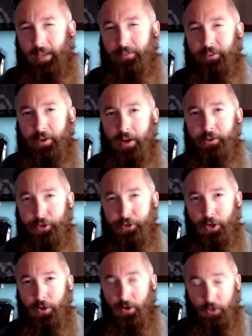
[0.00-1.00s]
as an
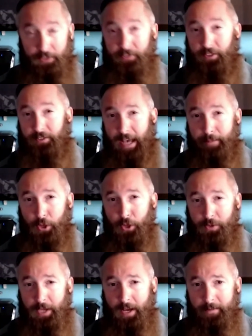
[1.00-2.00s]
undercoat or as a top
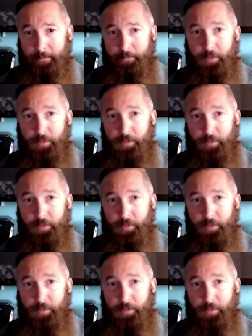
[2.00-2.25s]
coat gun.